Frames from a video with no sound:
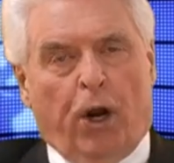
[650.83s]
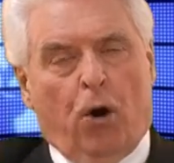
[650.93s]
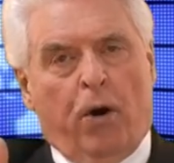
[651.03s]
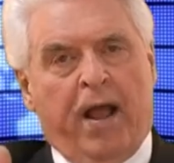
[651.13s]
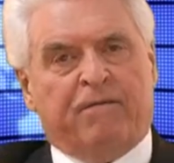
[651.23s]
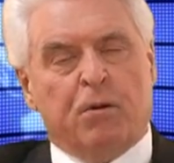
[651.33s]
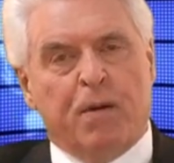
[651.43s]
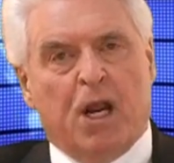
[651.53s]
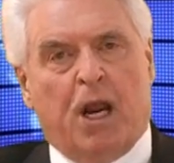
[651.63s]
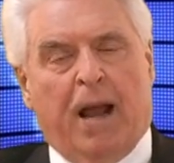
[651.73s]
we don't have to
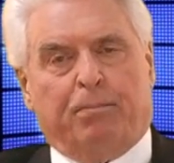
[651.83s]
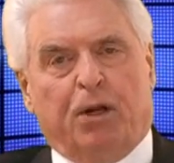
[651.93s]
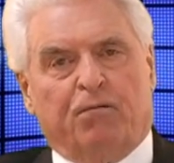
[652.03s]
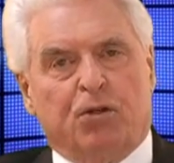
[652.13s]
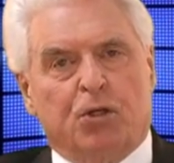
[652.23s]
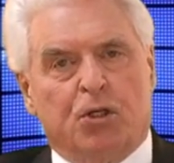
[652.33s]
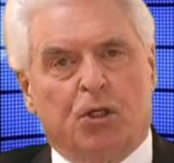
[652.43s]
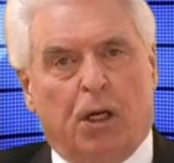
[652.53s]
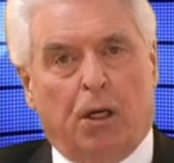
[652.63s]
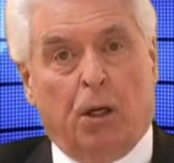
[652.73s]
be captives to
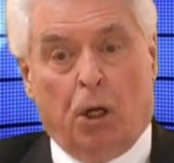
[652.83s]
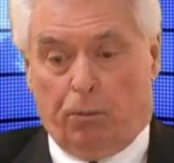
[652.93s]
sin,